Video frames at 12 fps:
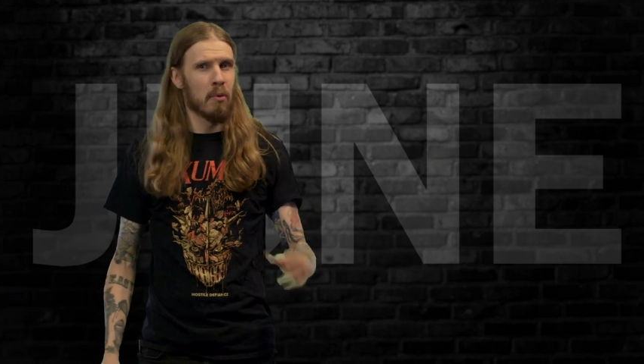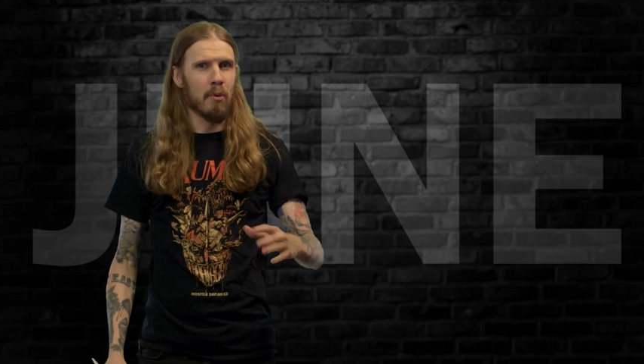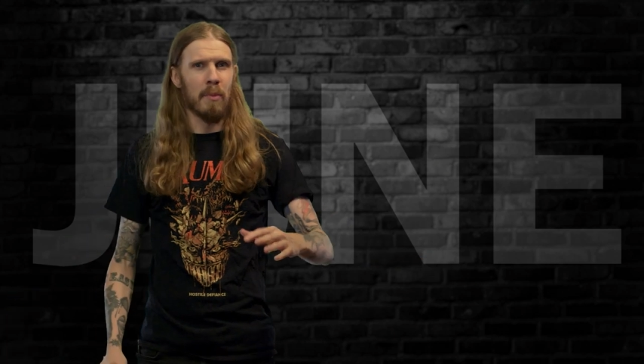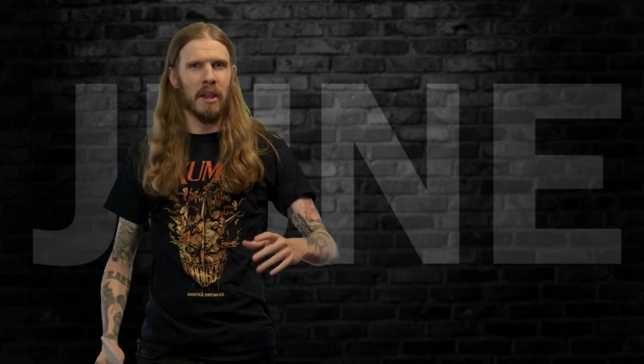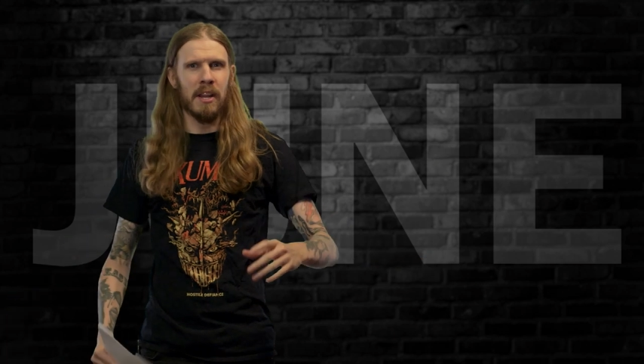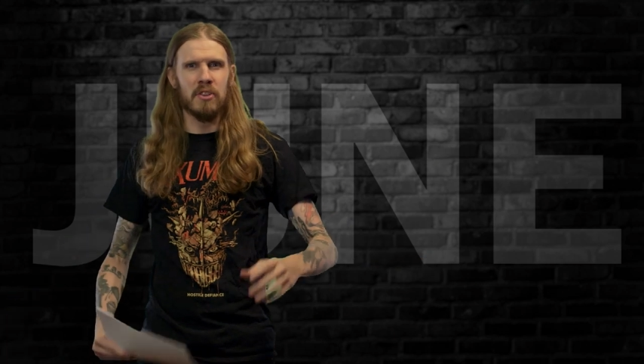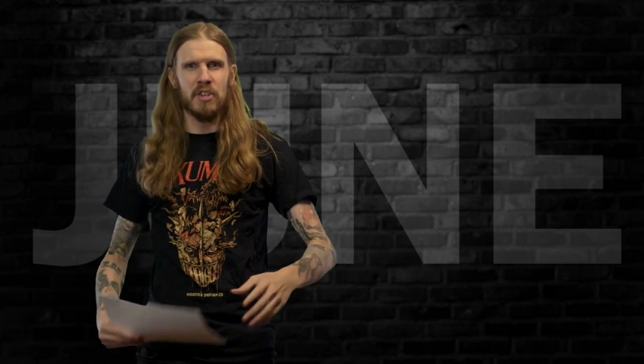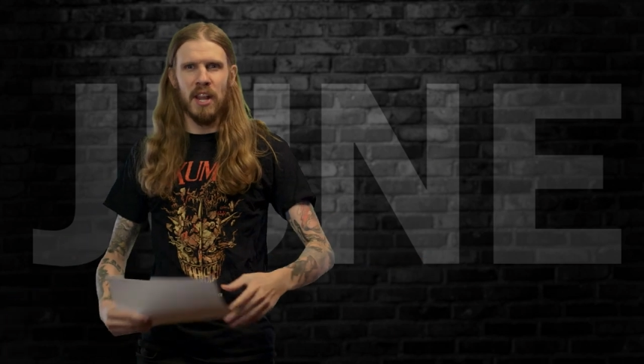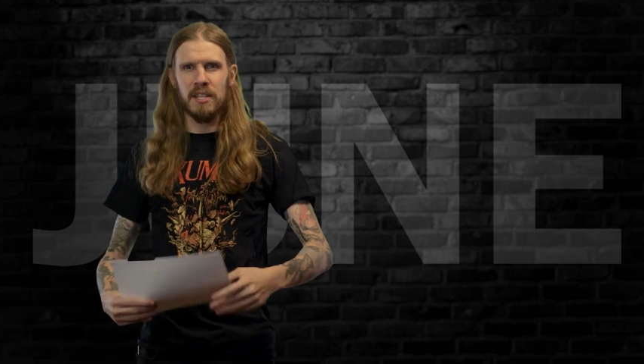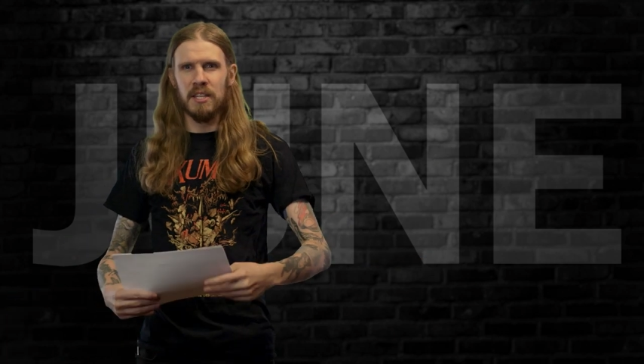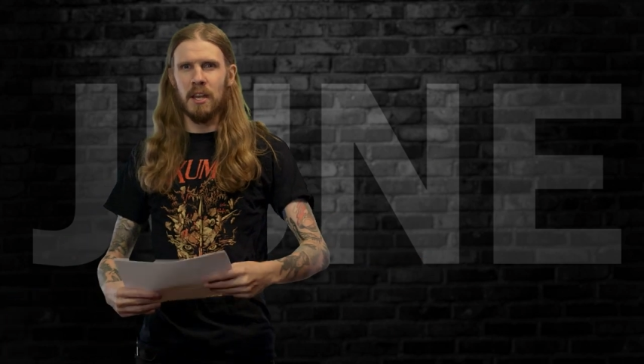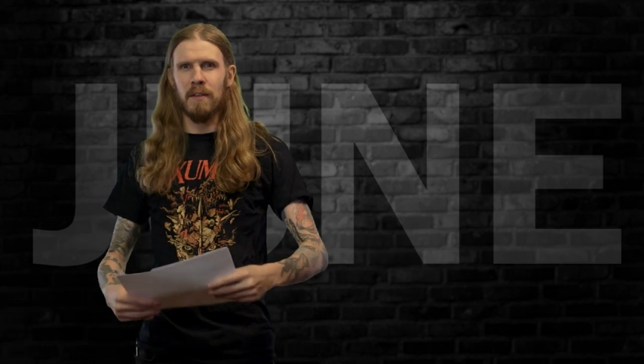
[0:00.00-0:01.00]
We might get a
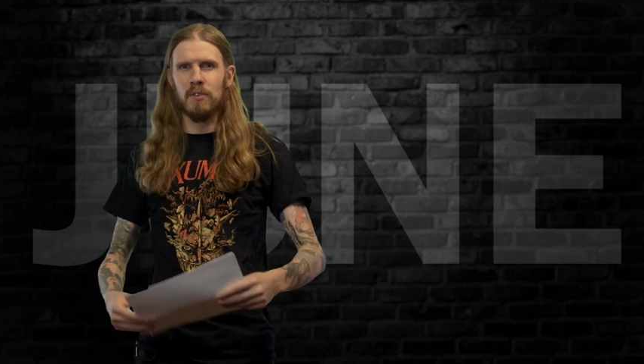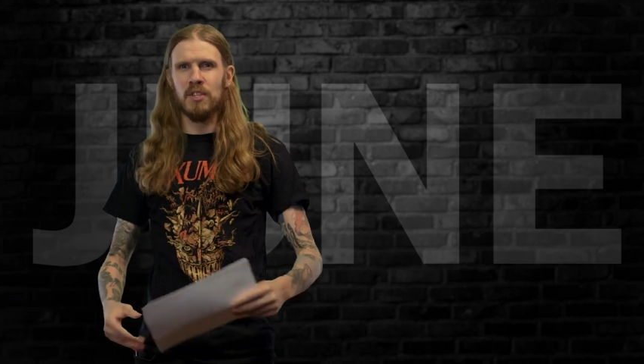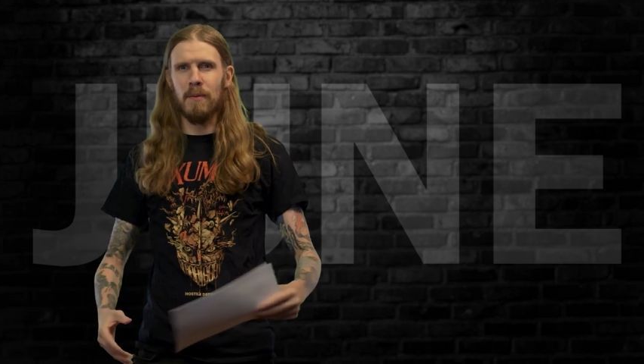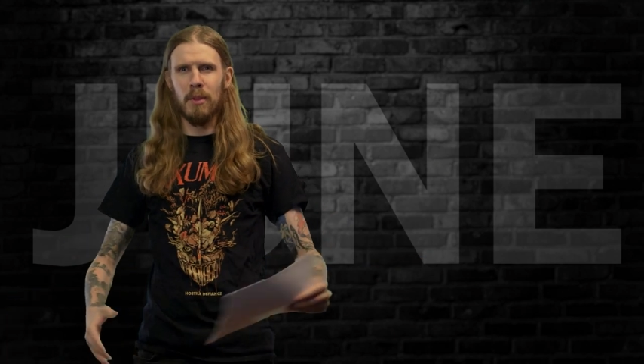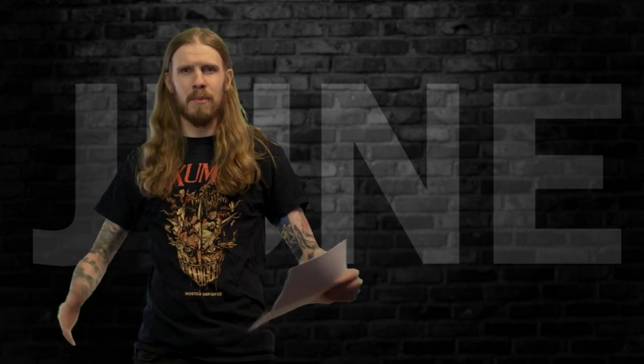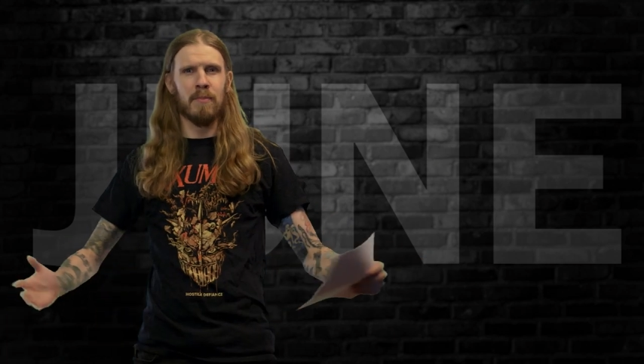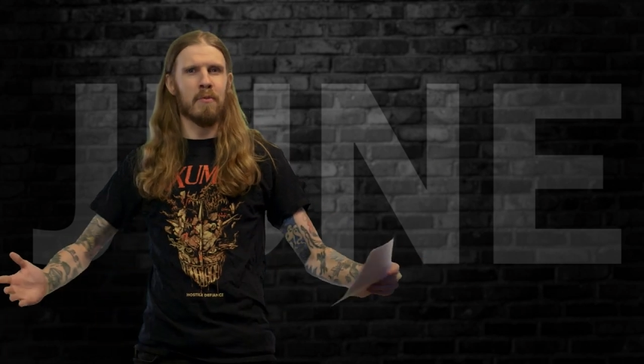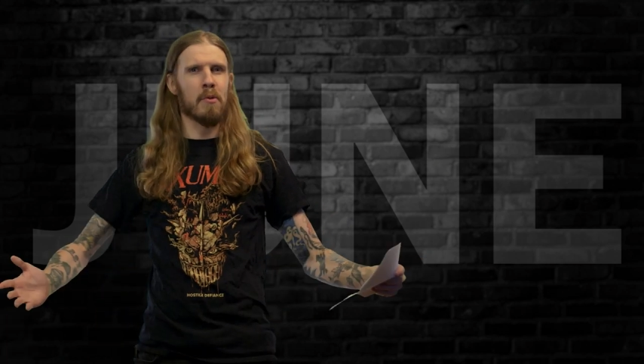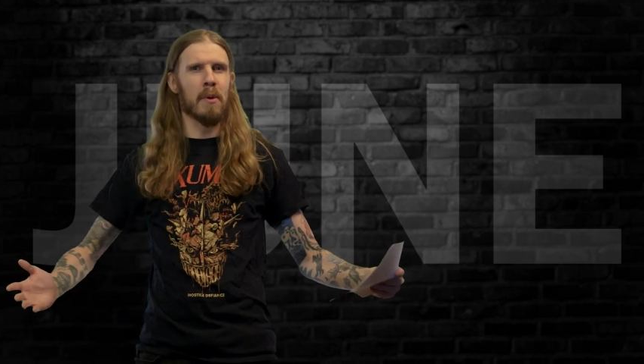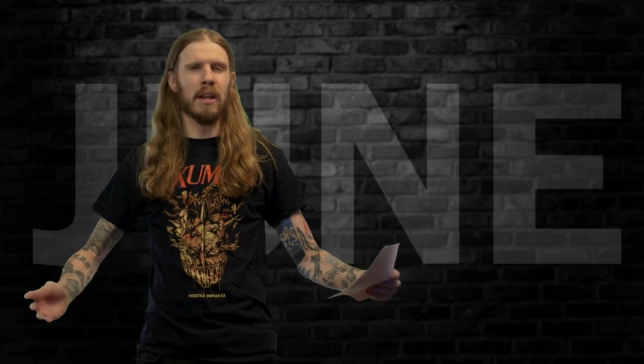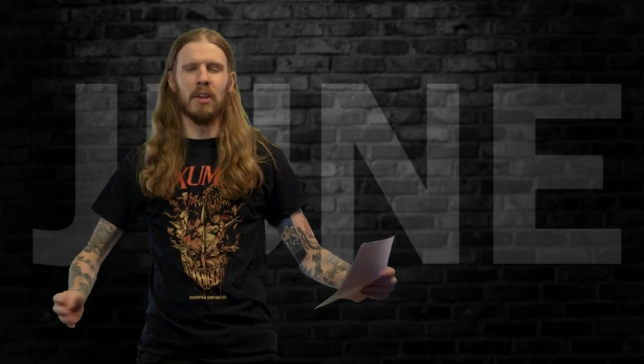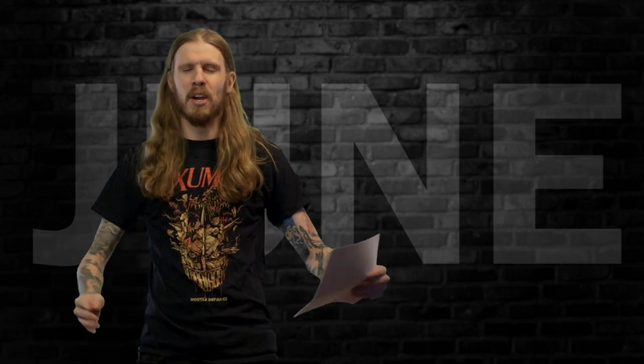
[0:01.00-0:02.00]
chance to cover some of them, we
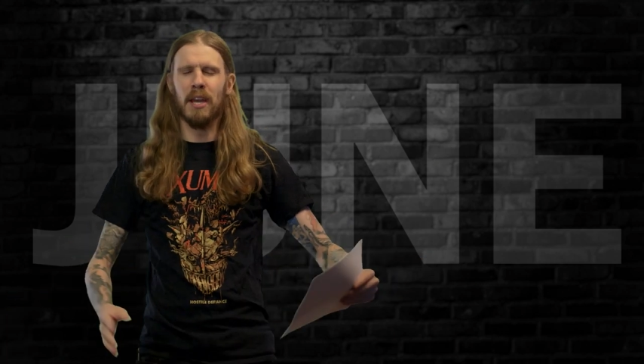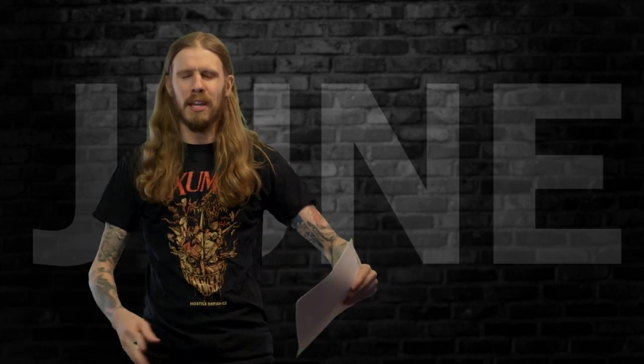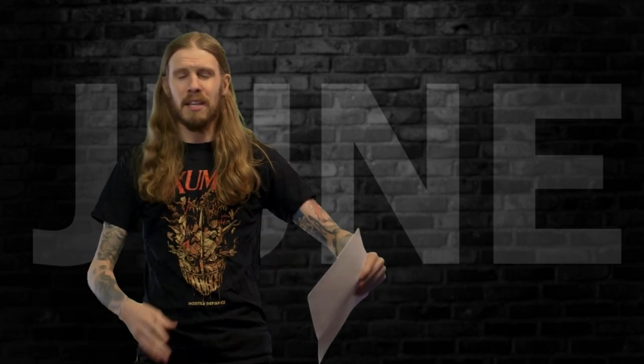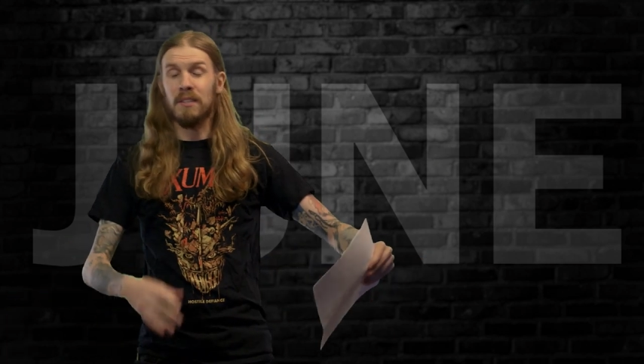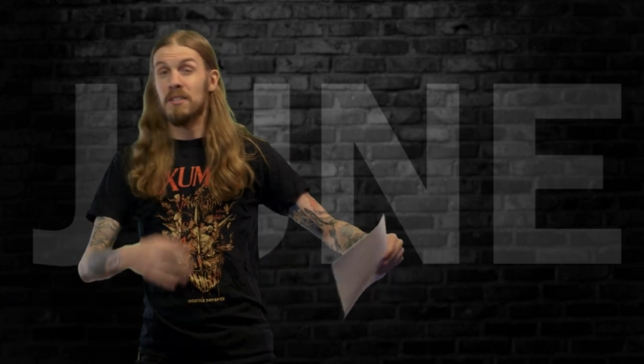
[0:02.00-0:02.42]
might not.